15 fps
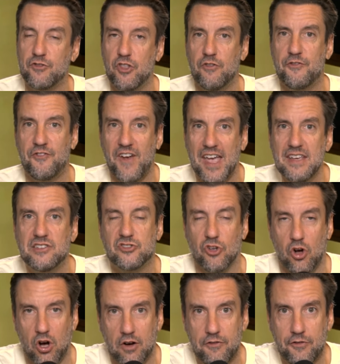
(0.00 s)
the face
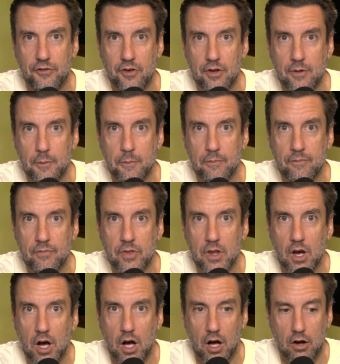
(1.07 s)
off
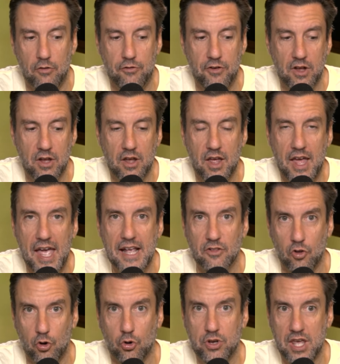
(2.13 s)
of a
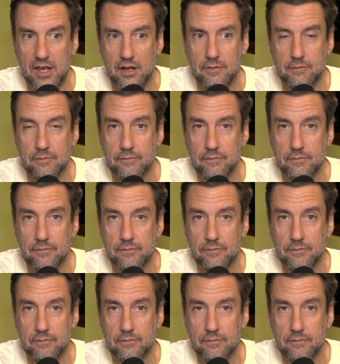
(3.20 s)
little kid.